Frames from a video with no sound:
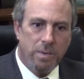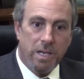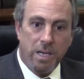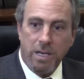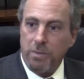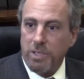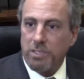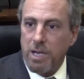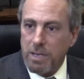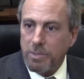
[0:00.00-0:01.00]
And then
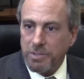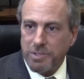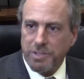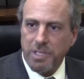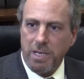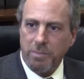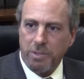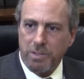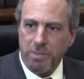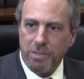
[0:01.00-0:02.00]
we talk about
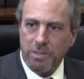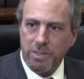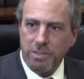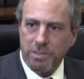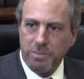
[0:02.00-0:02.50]
sustainable communities,